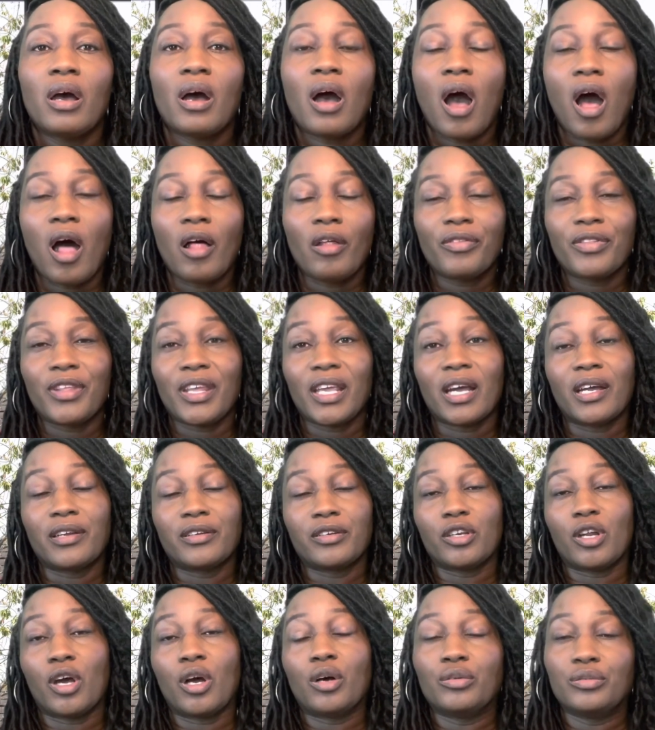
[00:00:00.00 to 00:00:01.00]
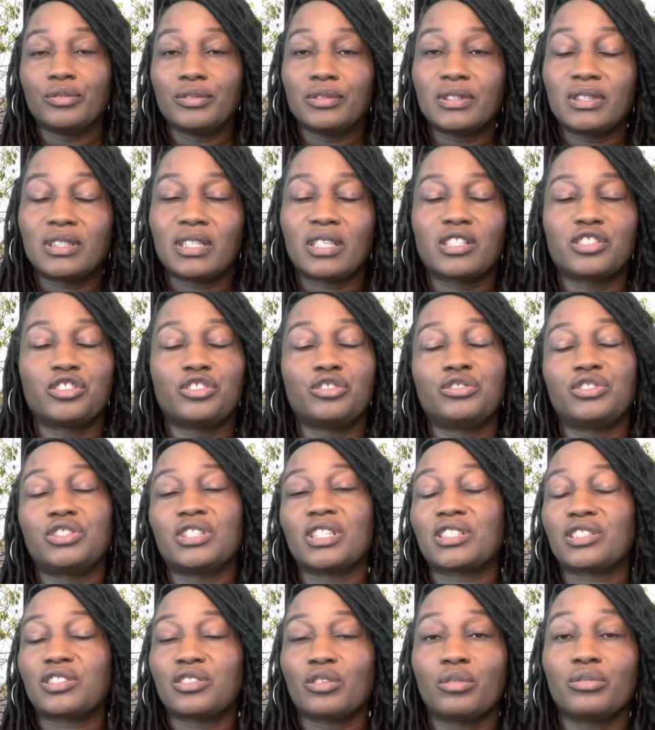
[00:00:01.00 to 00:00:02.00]
all the unknowns, because you
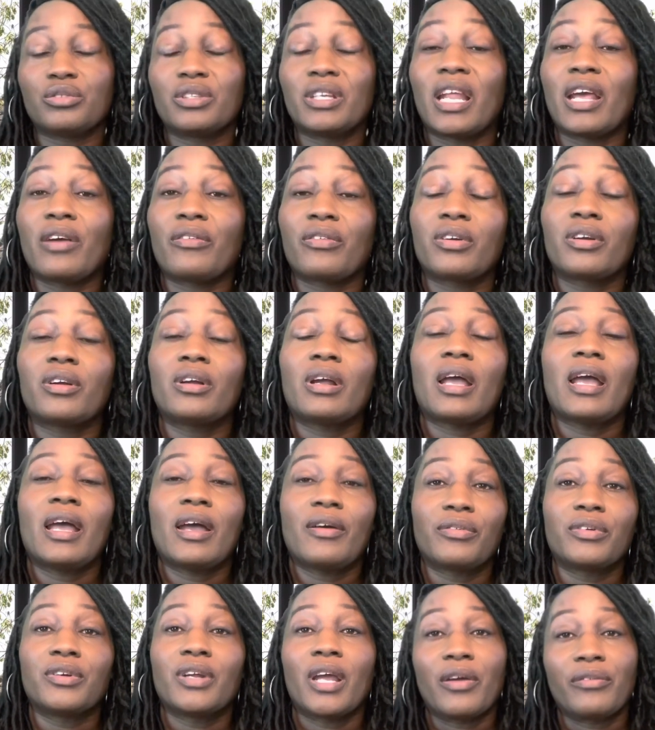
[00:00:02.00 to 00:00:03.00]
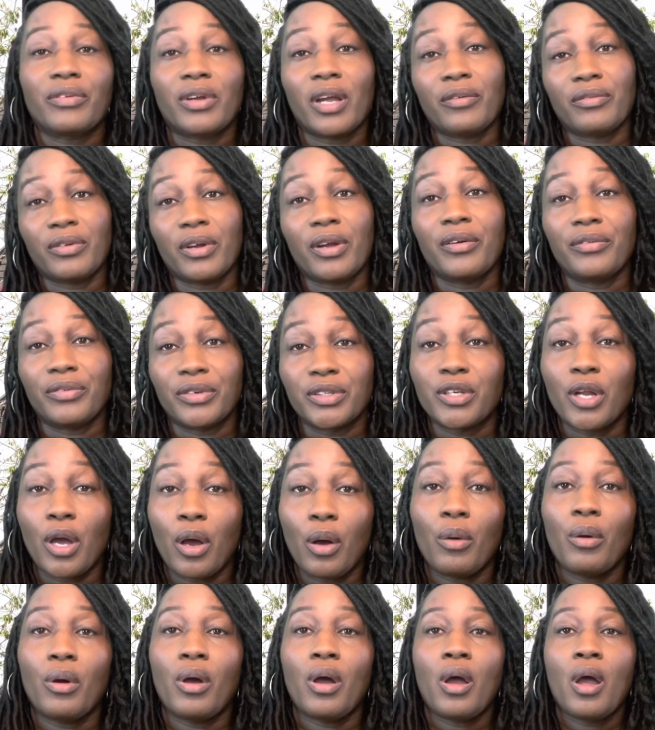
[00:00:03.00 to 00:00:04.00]
just don't never, ever, ever, ever, ever
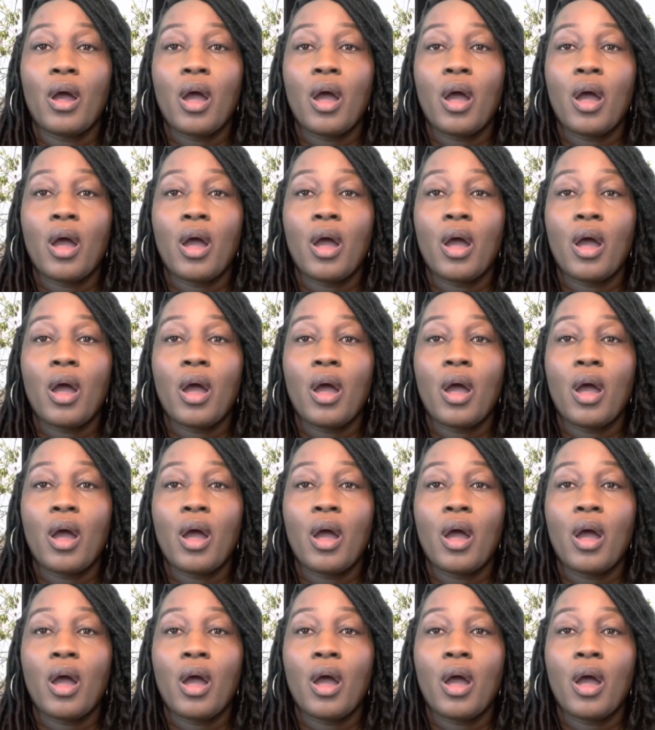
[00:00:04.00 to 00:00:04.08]
know